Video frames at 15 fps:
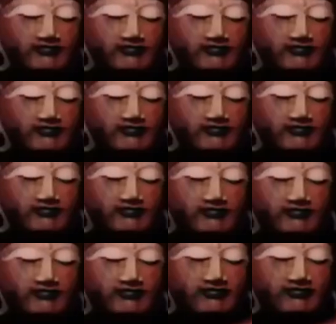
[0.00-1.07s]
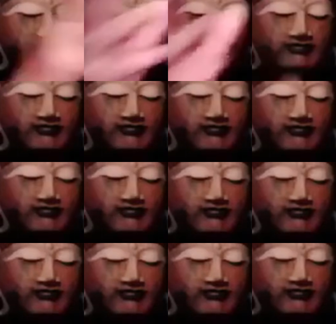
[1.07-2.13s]

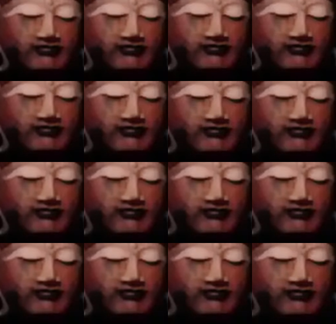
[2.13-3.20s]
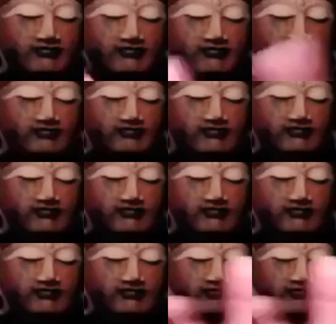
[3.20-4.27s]

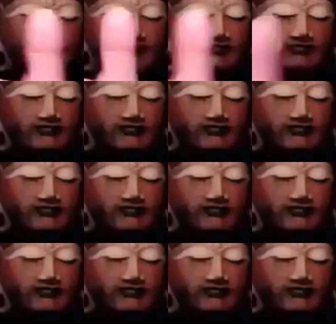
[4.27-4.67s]
This person isn't speaking.